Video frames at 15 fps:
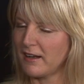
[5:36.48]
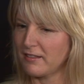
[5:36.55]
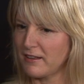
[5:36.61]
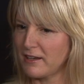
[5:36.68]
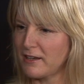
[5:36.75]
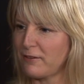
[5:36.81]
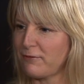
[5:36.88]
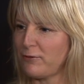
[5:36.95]
I
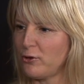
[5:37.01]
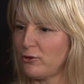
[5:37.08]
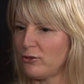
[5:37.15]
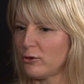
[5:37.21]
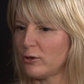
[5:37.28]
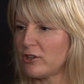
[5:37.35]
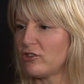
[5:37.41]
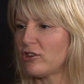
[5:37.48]
think if you
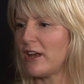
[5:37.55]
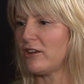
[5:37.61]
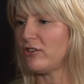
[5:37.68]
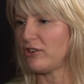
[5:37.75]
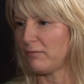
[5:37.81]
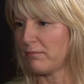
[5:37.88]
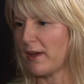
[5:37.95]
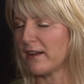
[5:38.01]
do a change
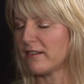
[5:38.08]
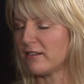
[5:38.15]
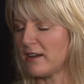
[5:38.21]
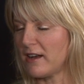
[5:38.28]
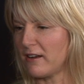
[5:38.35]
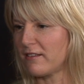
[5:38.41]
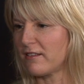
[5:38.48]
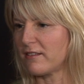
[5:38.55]
impact
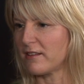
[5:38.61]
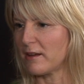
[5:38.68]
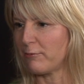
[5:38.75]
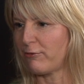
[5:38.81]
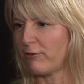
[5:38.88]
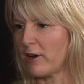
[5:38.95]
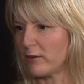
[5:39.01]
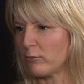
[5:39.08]
analysis up
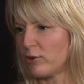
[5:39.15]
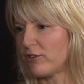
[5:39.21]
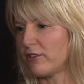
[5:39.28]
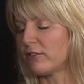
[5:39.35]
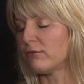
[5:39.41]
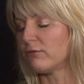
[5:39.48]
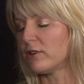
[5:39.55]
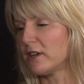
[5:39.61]
front, which
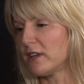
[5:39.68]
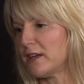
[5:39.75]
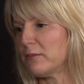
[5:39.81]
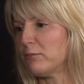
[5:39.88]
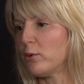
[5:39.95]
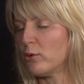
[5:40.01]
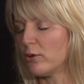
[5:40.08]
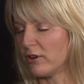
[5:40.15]
is a really
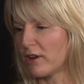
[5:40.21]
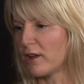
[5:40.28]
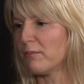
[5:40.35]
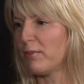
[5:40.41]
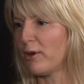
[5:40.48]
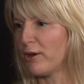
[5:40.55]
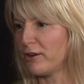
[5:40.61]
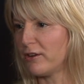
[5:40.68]
important
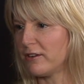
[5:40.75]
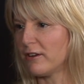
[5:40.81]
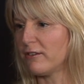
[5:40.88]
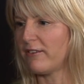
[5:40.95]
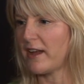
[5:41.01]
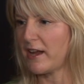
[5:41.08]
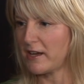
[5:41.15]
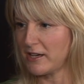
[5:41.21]
component
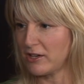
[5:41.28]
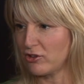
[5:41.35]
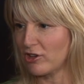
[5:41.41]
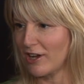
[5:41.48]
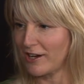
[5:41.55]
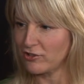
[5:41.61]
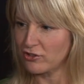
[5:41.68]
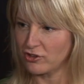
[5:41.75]
of any
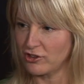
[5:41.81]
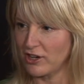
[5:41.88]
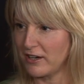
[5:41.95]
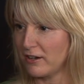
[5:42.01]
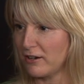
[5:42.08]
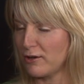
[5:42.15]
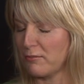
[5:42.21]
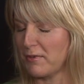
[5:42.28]
change
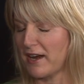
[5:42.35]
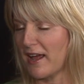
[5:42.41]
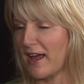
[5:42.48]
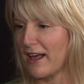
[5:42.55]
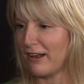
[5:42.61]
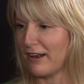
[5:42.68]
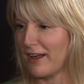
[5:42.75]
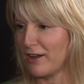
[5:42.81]
agenda, no matter
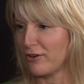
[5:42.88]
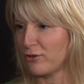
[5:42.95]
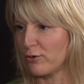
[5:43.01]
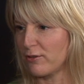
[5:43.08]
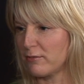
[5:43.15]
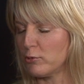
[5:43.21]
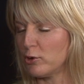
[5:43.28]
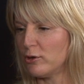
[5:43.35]
how large or
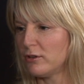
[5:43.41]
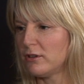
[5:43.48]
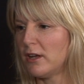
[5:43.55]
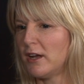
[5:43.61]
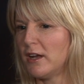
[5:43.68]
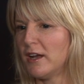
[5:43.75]
small,